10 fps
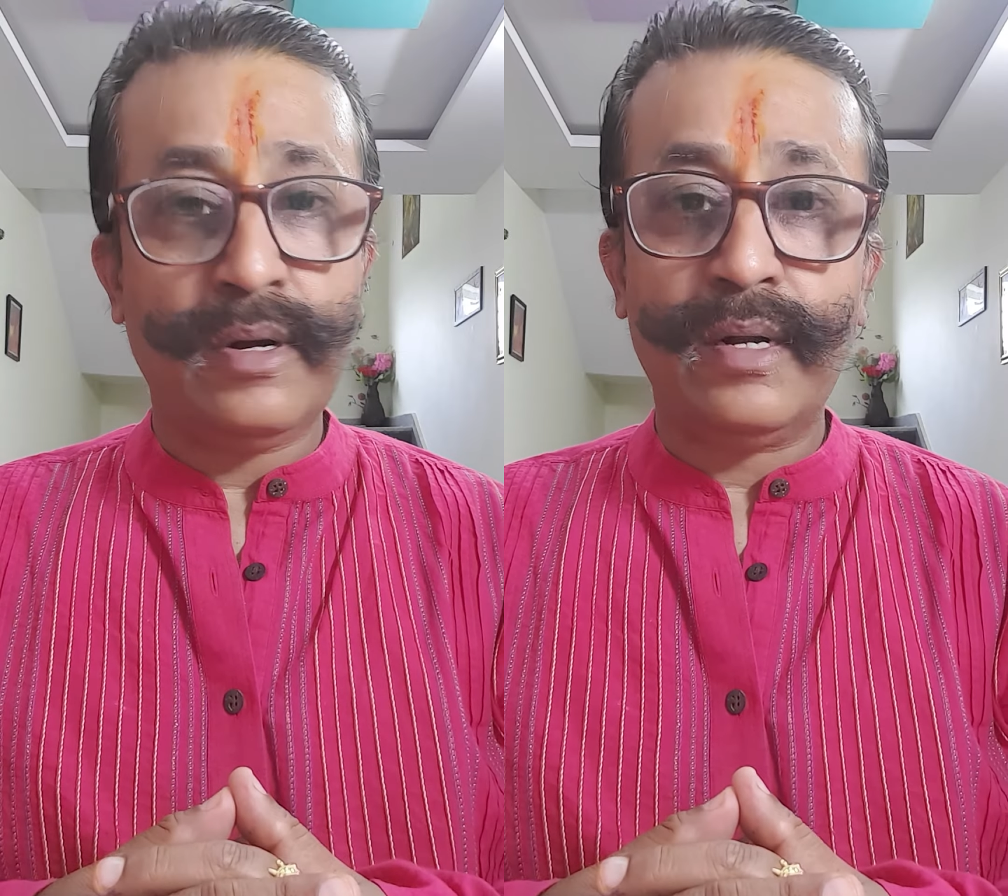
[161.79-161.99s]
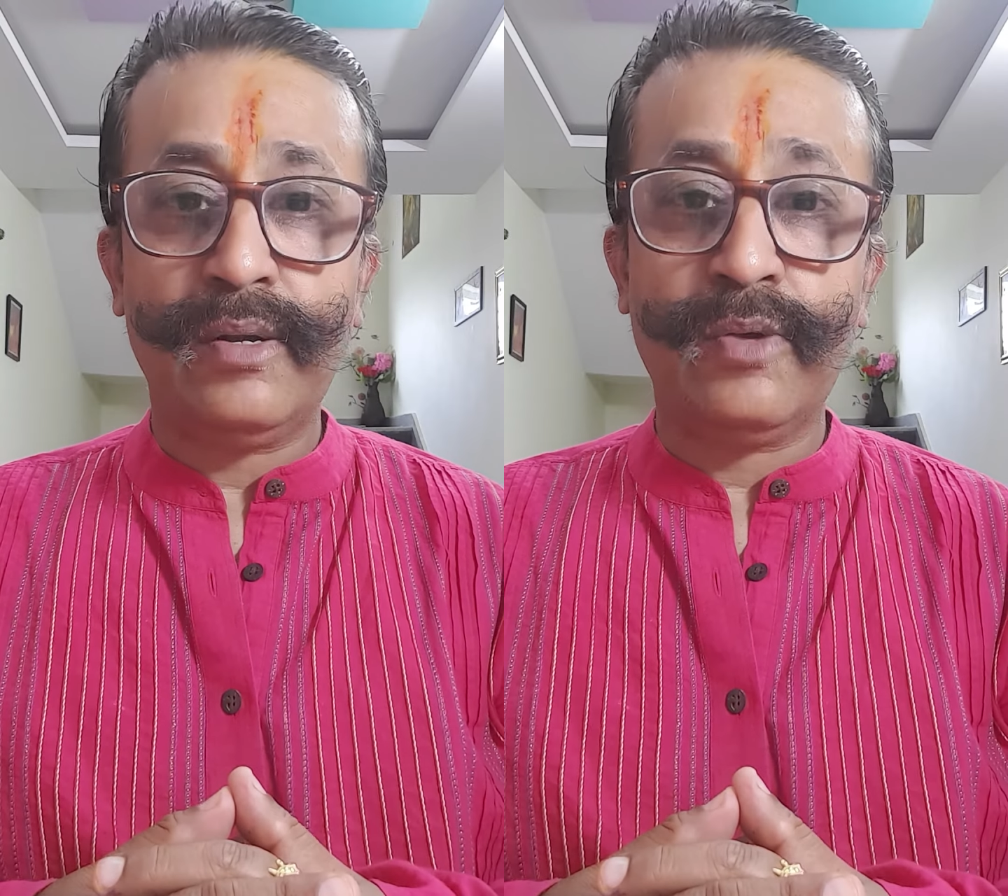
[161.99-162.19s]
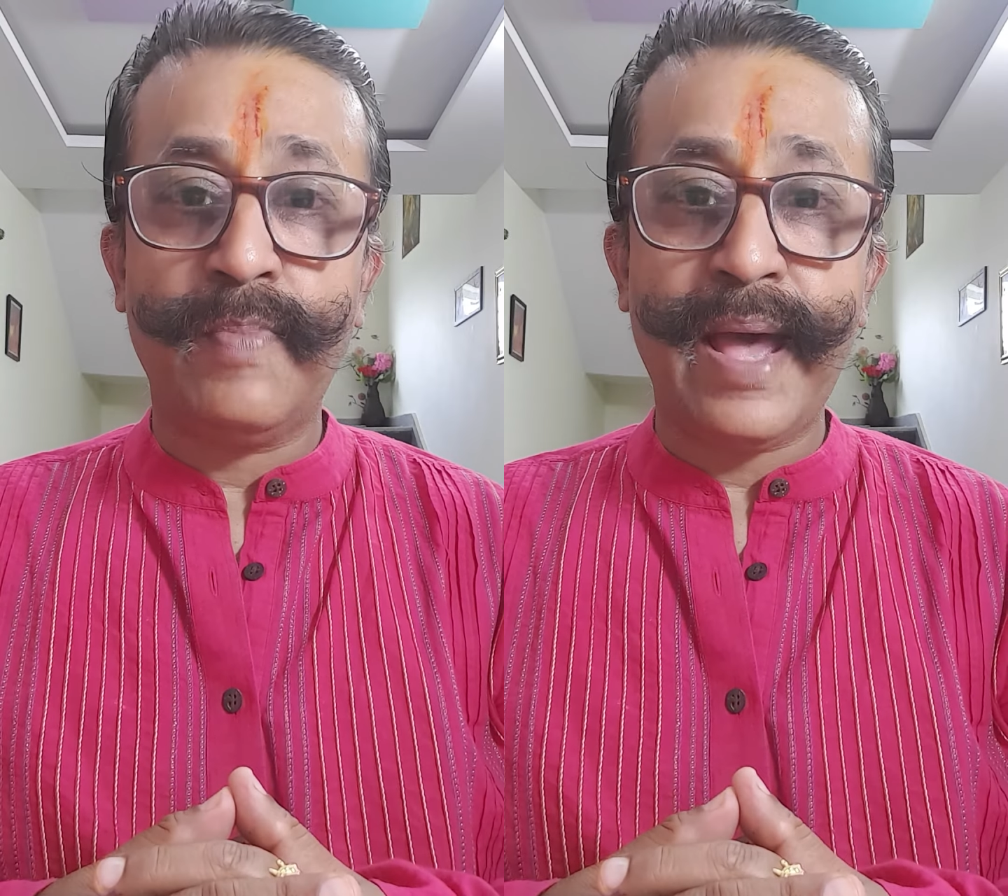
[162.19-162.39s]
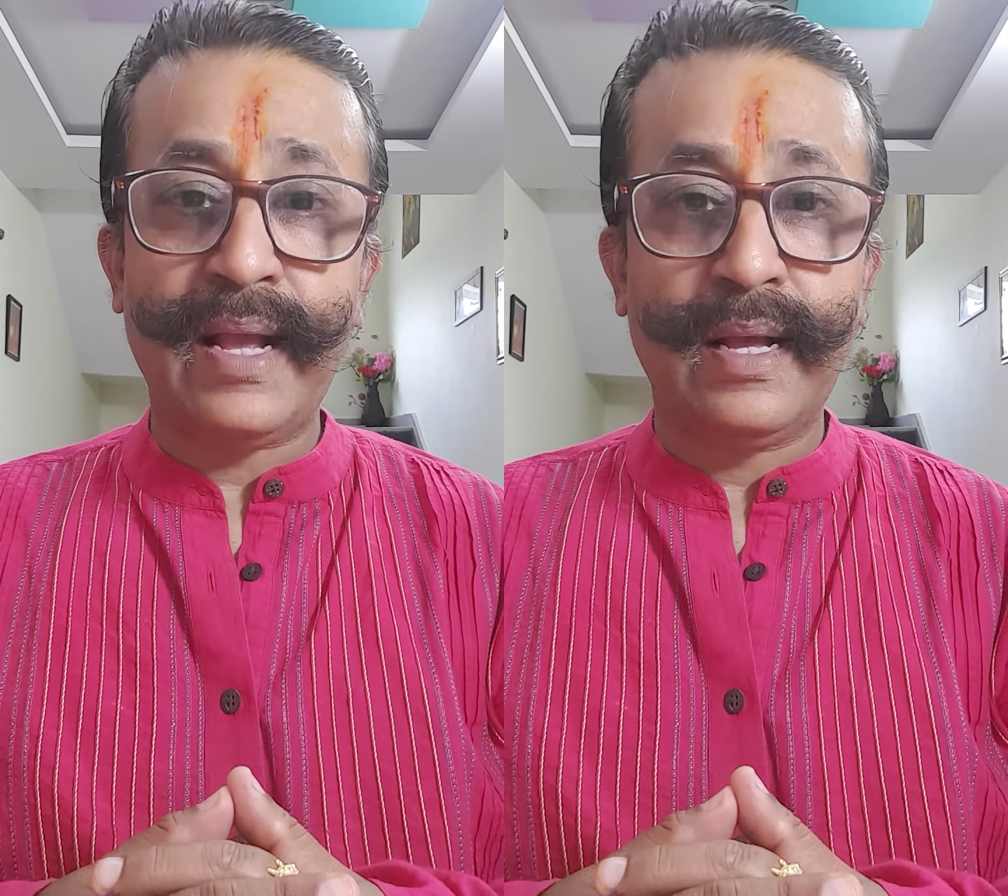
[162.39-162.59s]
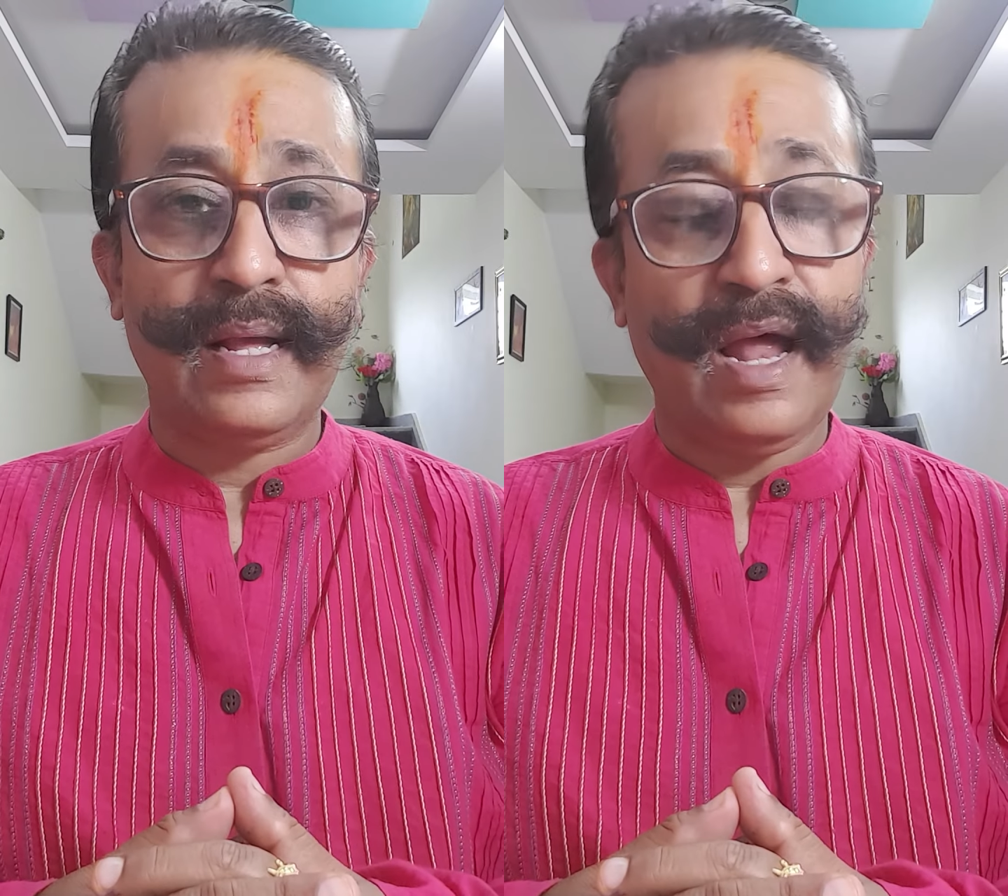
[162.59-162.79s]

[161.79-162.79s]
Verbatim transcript: not look back